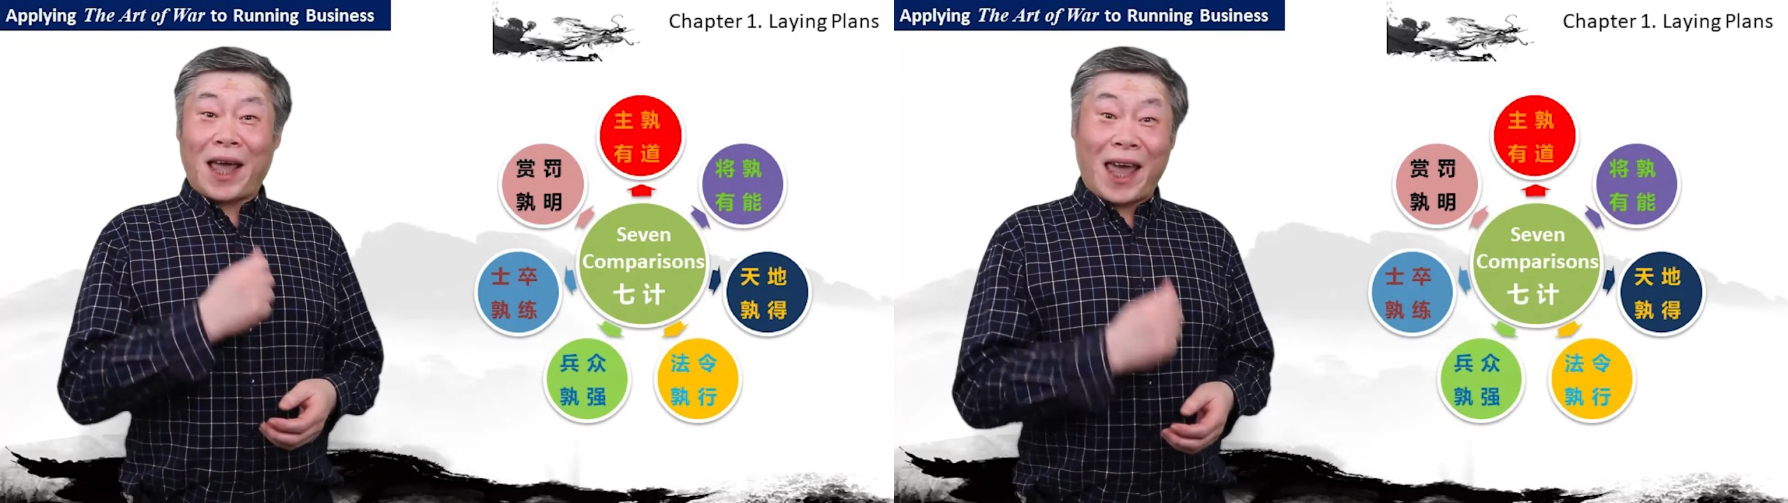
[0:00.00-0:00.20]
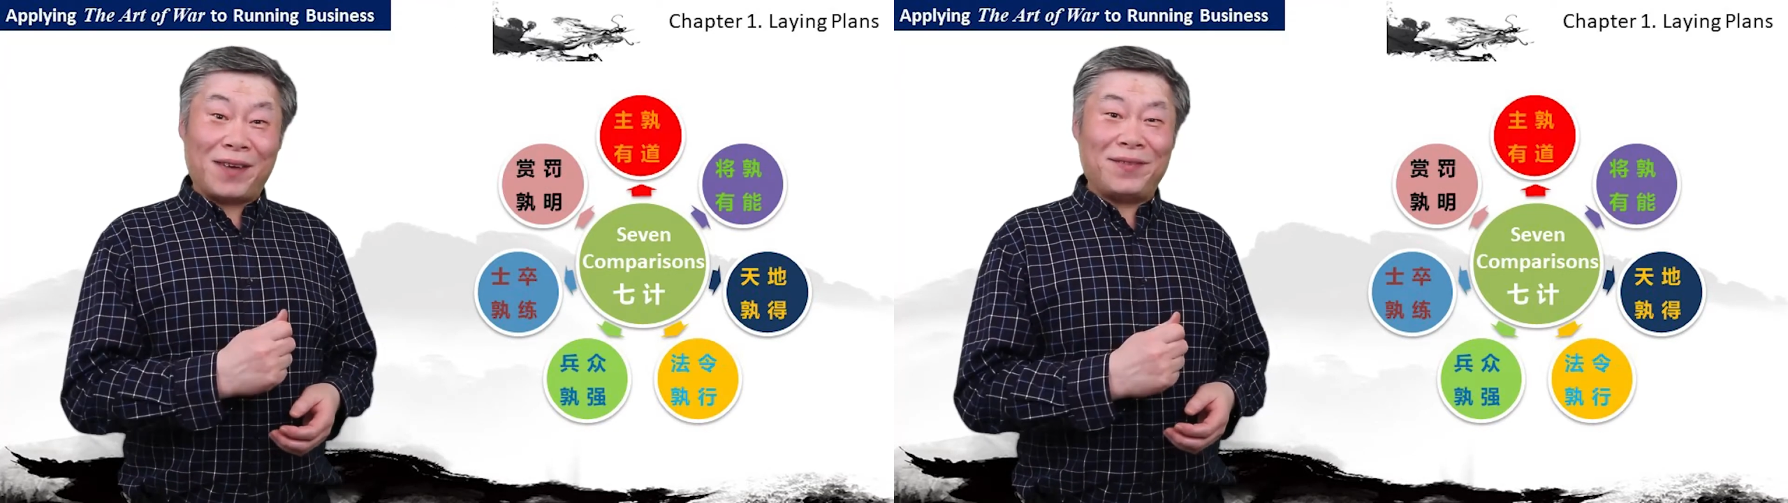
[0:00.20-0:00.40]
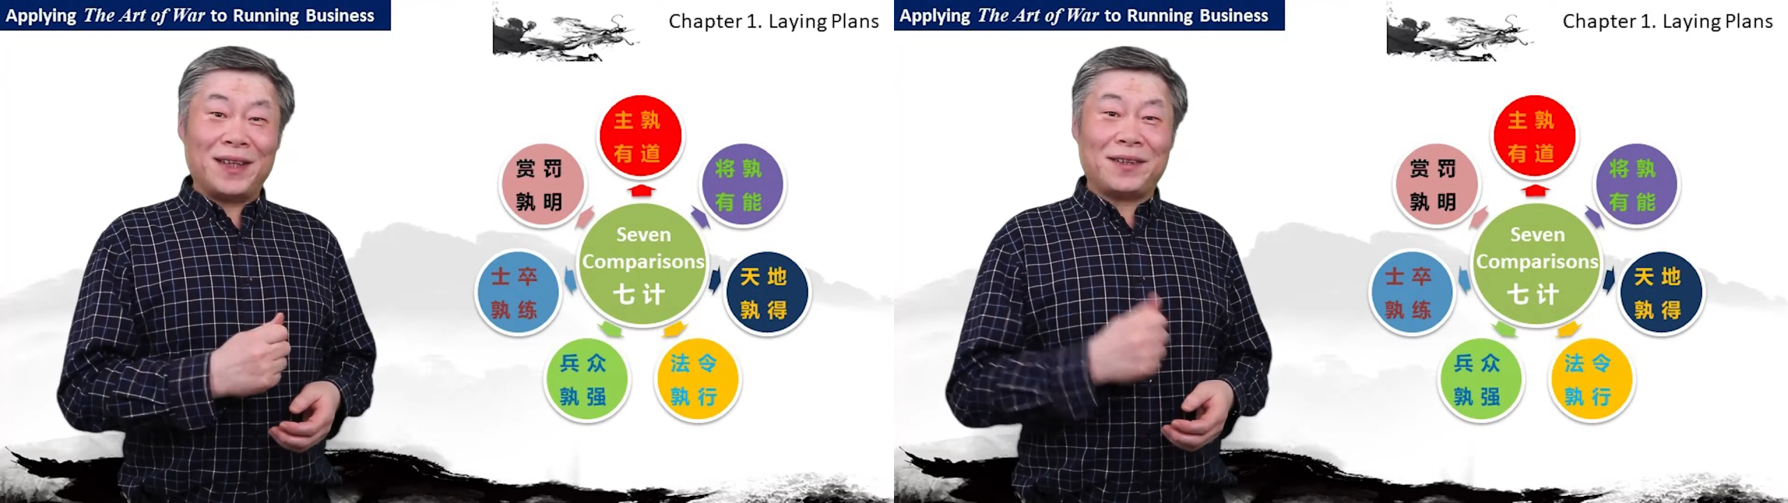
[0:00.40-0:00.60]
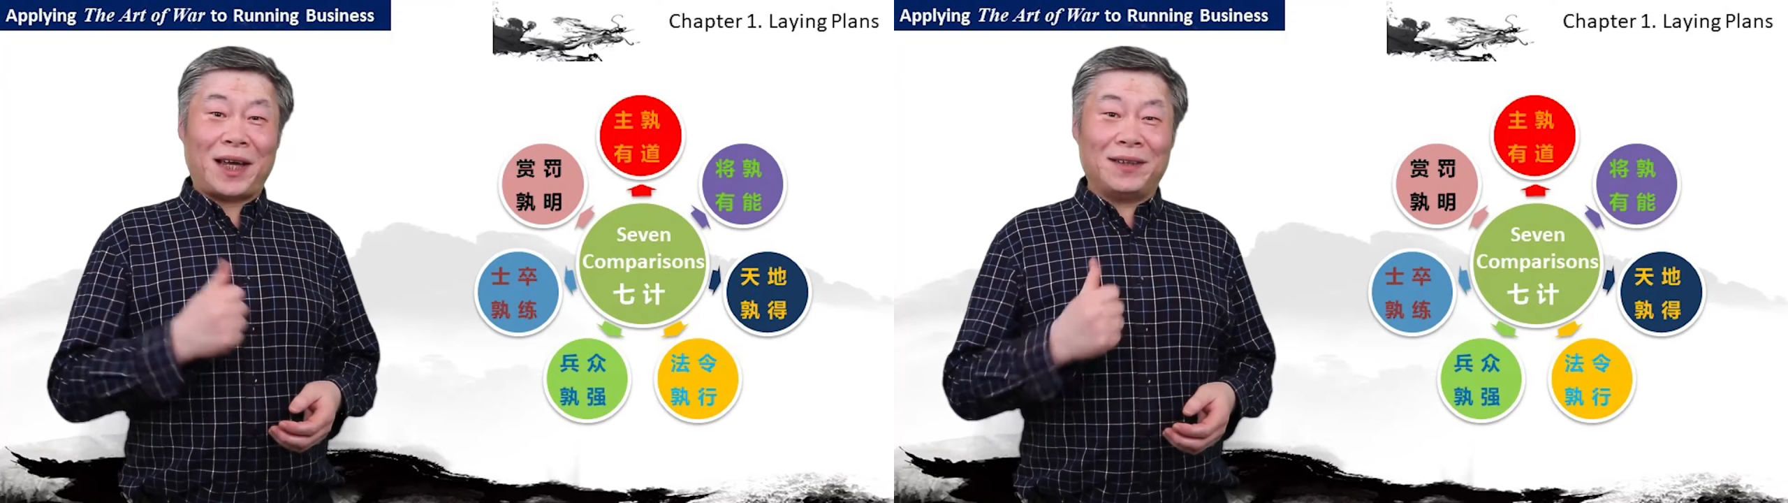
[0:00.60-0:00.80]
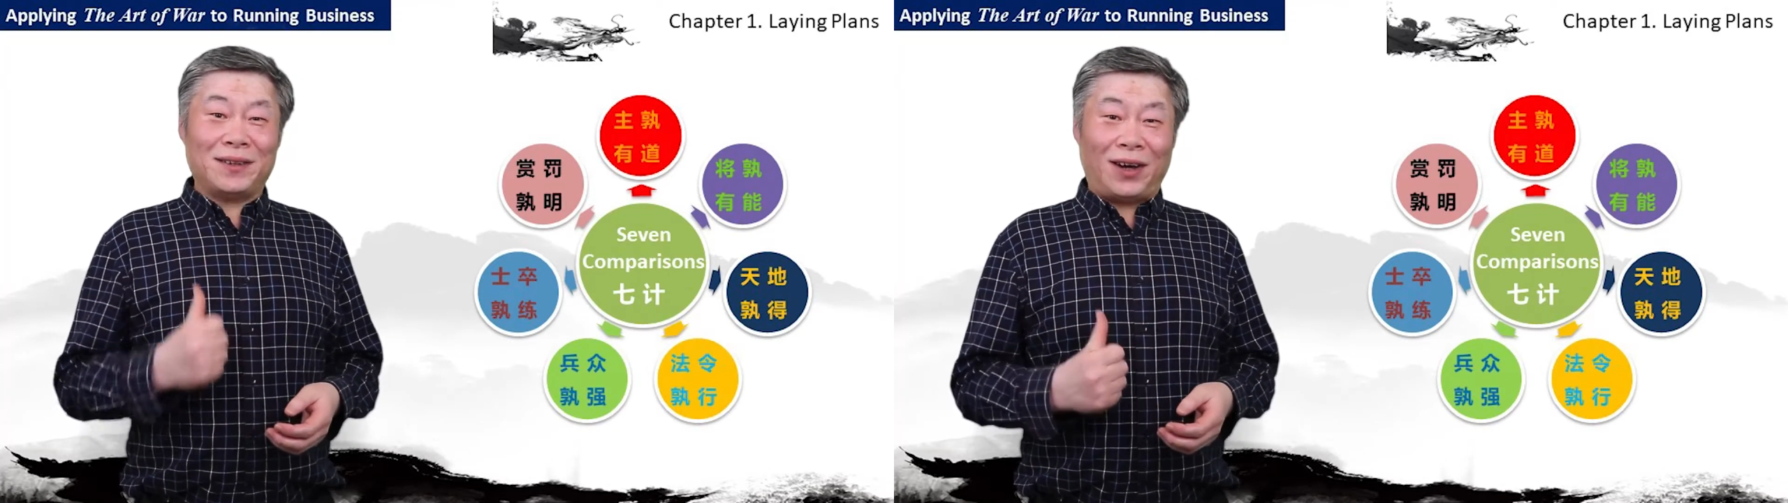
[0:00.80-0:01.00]
heaven
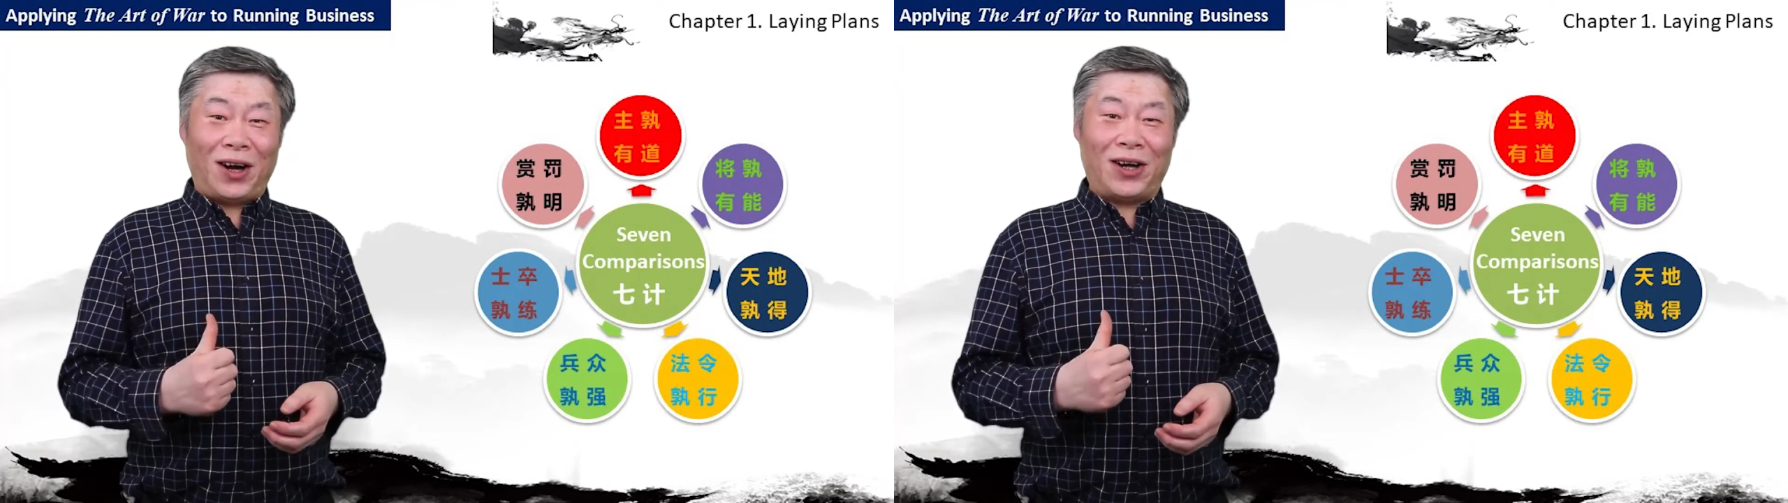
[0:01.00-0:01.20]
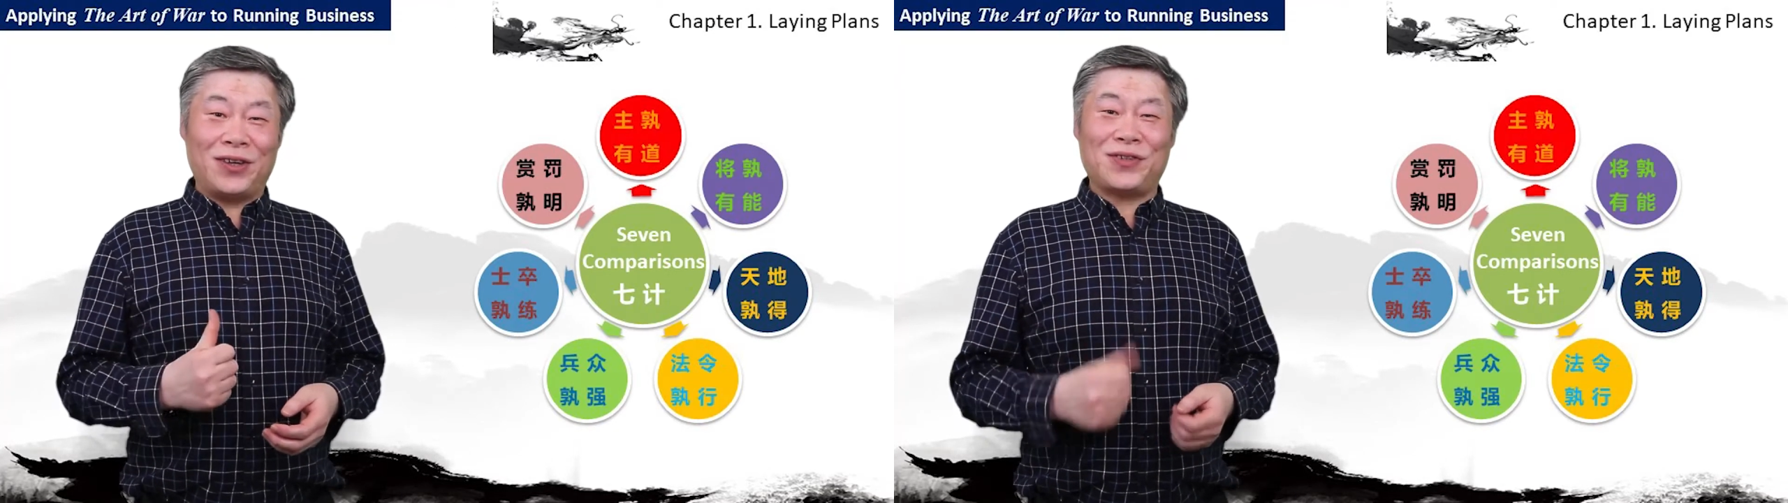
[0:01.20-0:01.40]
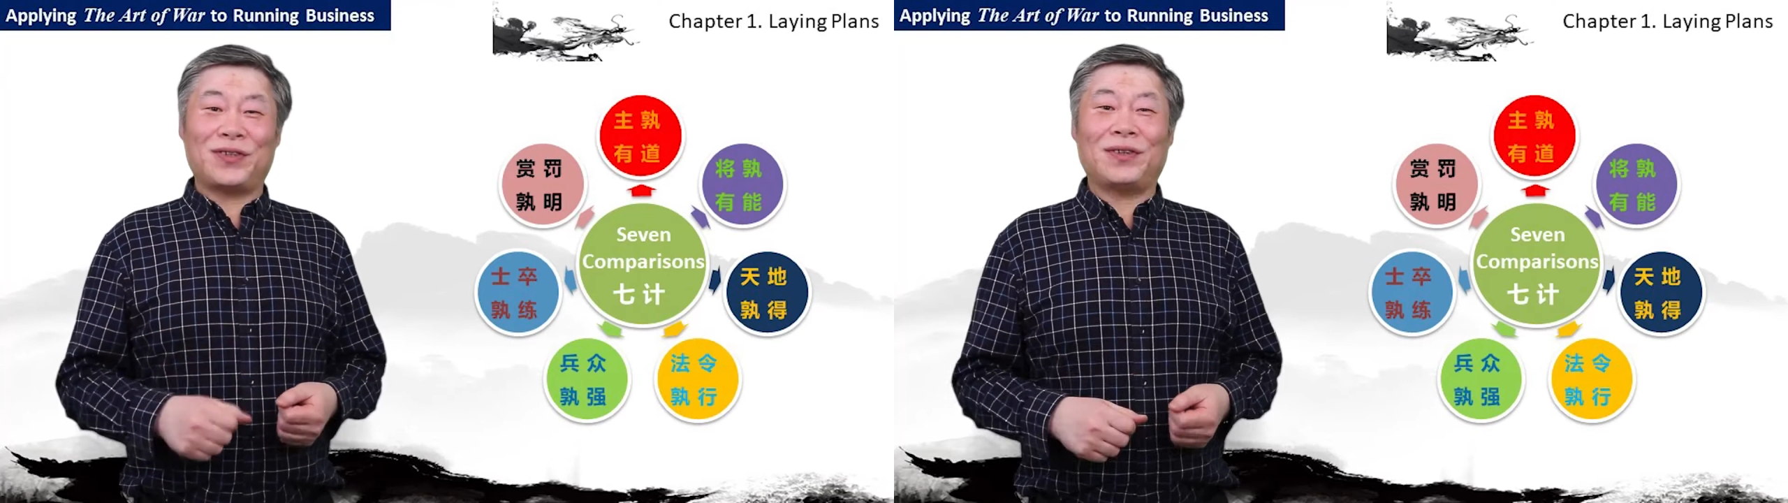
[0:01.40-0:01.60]
and earth.